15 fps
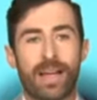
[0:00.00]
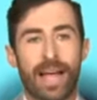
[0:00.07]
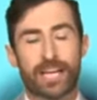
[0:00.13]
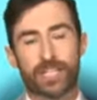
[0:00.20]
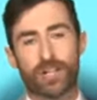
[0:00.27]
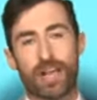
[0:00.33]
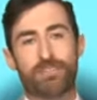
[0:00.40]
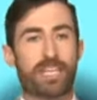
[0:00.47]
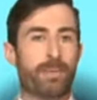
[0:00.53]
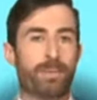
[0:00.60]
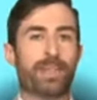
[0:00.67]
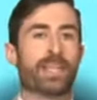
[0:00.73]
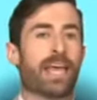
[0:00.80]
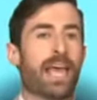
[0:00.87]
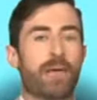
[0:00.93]
Extra life's
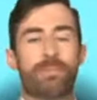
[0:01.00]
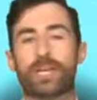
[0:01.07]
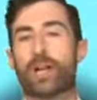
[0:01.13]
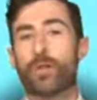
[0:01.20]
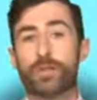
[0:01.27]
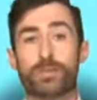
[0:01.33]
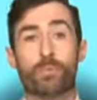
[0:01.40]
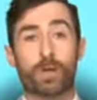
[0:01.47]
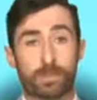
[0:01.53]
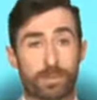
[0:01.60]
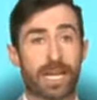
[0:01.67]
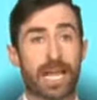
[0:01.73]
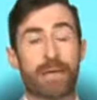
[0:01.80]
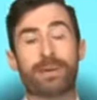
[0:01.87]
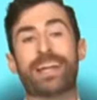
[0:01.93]
keeping the game. You can only use them once
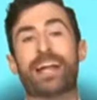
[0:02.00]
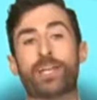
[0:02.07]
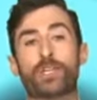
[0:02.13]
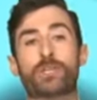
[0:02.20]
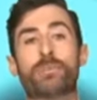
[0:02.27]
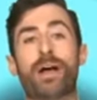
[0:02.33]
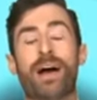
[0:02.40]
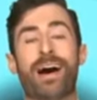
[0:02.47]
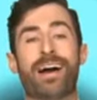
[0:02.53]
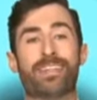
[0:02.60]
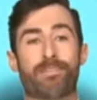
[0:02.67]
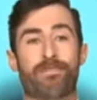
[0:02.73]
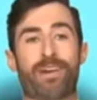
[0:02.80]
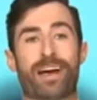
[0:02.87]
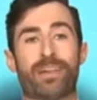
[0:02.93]
per game. Cannot use them on
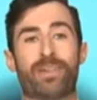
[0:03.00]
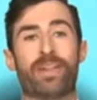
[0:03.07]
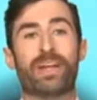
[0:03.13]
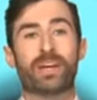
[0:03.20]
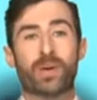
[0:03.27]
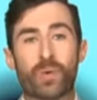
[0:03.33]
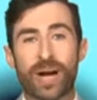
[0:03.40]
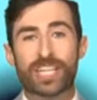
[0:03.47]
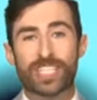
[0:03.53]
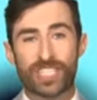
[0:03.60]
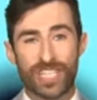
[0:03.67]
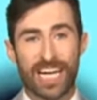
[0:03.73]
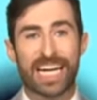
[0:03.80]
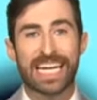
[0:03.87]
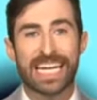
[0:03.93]
the final
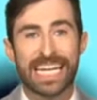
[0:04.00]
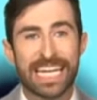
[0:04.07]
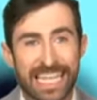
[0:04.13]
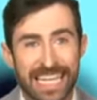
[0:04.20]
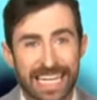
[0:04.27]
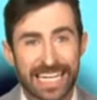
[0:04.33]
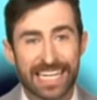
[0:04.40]
question.